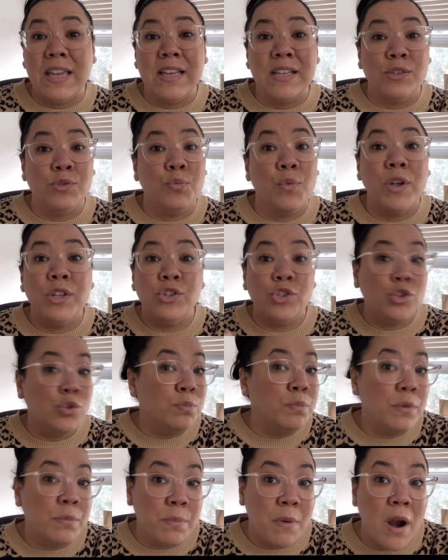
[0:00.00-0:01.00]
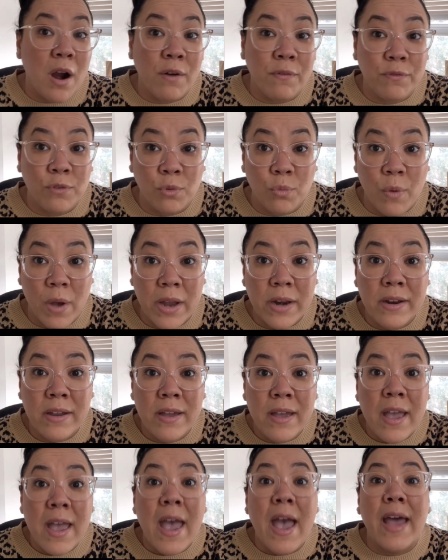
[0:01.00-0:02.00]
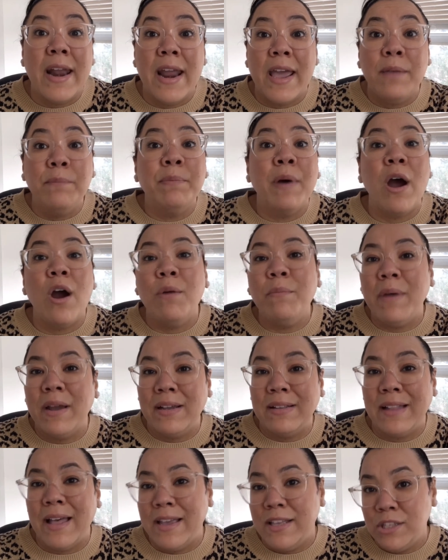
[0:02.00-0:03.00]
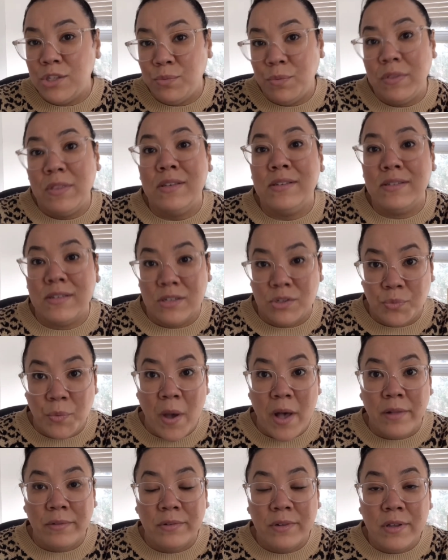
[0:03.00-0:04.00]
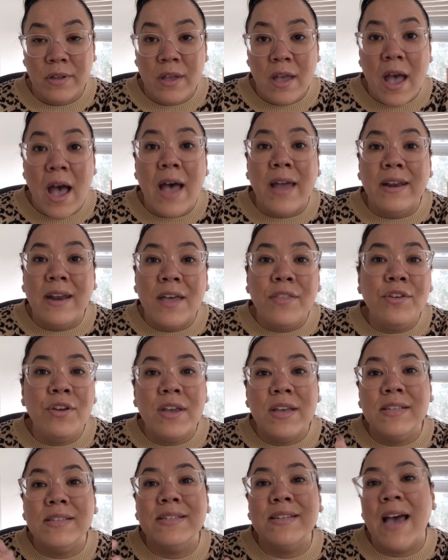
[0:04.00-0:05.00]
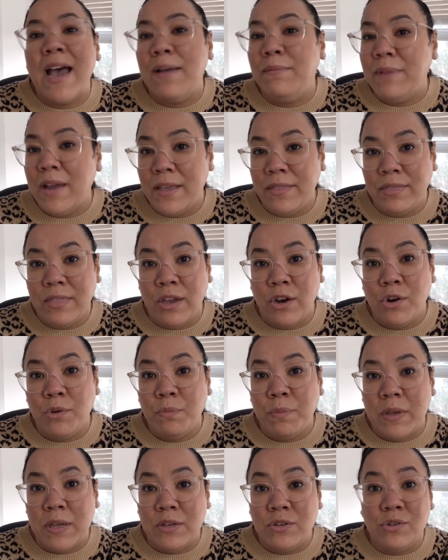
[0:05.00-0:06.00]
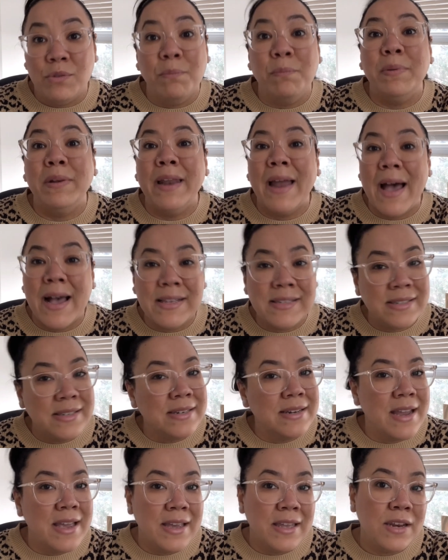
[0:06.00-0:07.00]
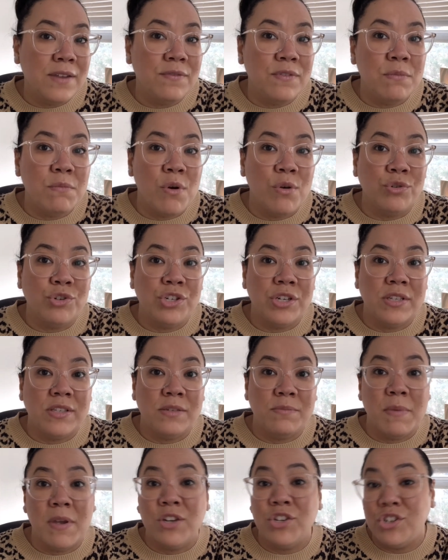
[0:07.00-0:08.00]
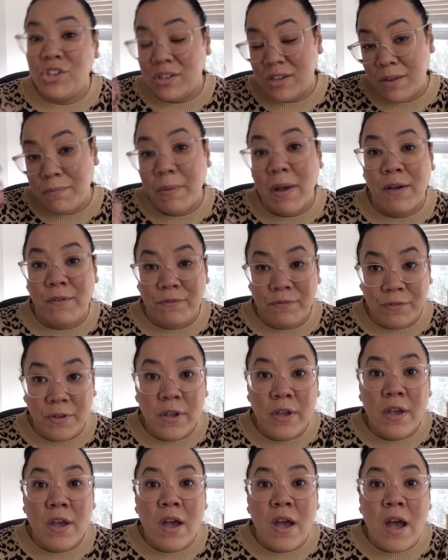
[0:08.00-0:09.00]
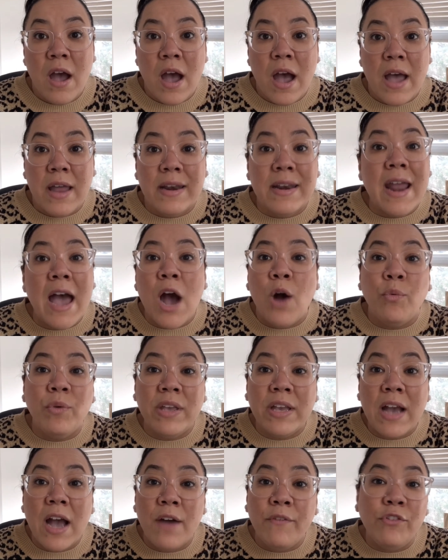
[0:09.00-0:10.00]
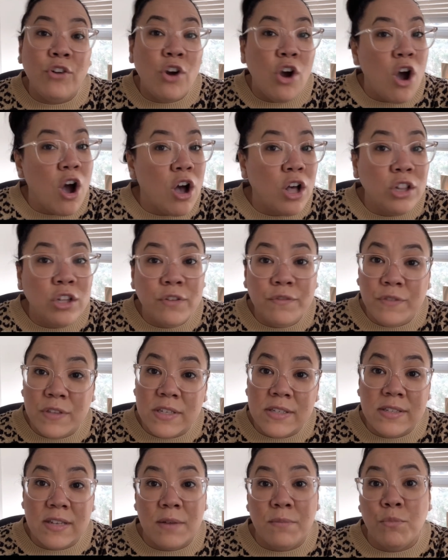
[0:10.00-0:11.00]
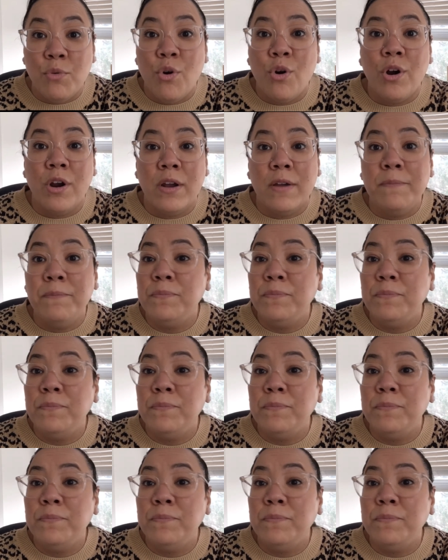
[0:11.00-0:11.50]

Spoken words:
is one super powerful one, and I empower my clients with this as well. Another is timeline therapy to blast the negative emotions mentioned above. Now, we cover all of this and more